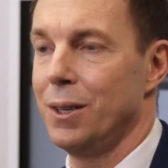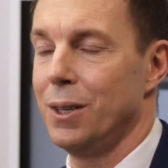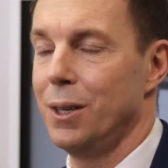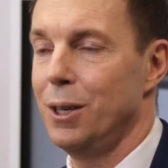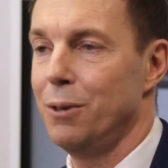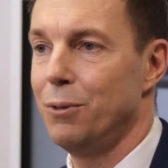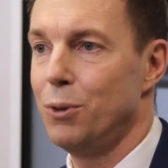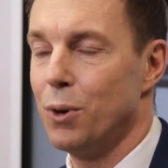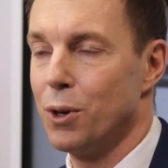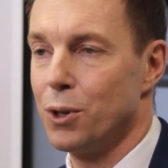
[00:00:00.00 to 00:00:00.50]

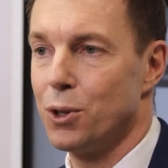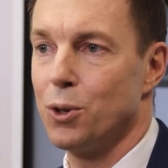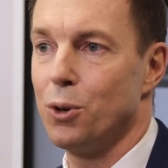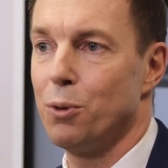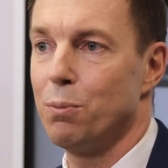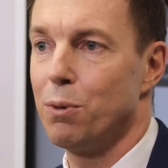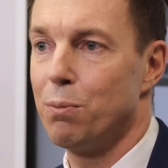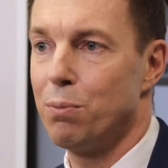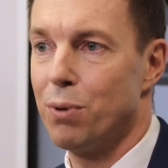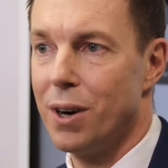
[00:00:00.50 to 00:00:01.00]
If you're a sole
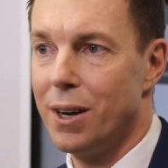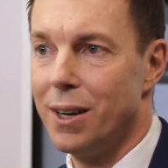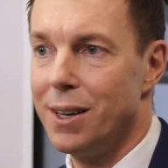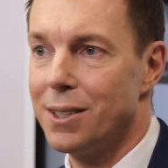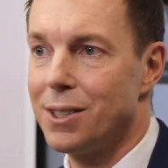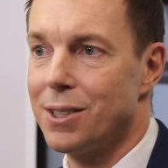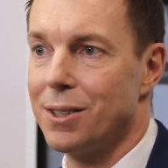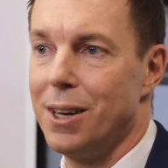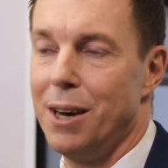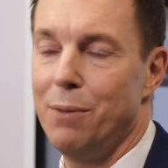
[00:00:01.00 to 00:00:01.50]

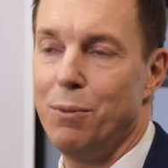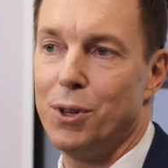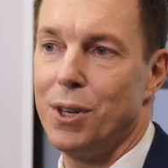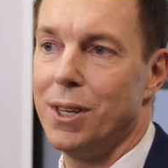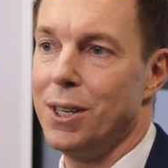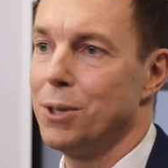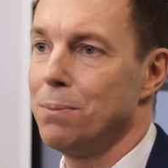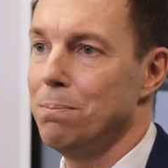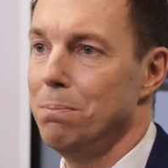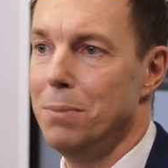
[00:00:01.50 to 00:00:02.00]
proprietor, everything
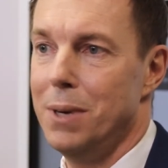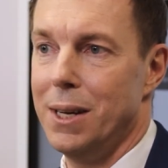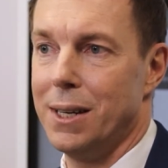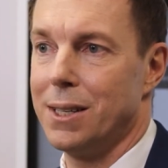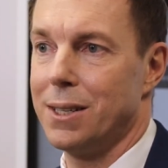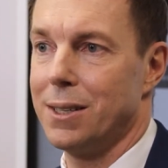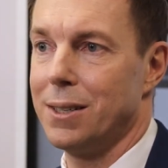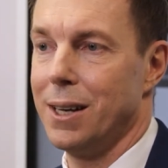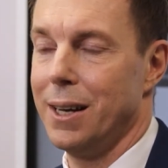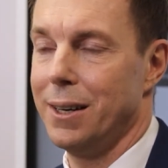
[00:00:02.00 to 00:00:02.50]
is
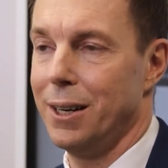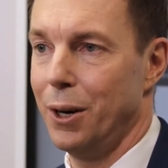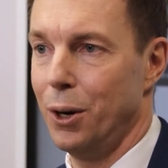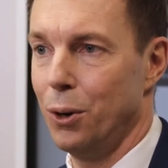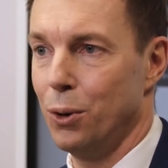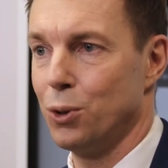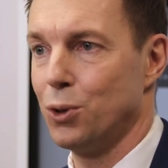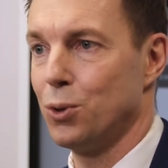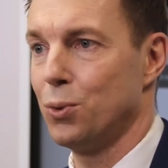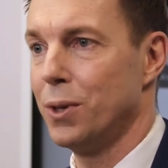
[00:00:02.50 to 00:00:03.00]
mixed and a
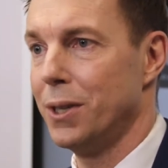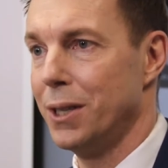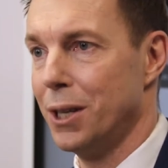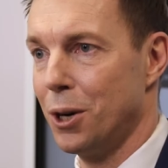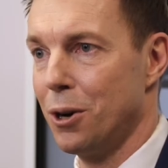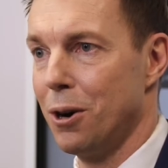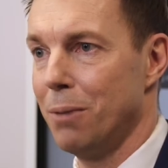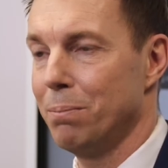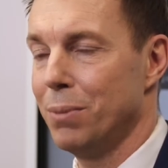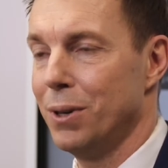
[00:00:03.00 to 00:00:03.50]
lawsuit in the
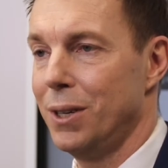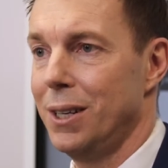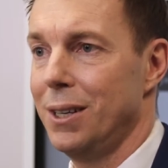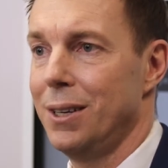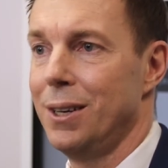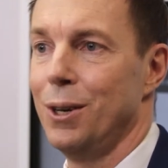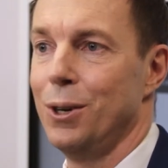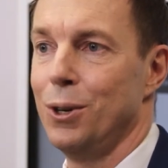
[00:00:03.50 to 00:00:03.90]
company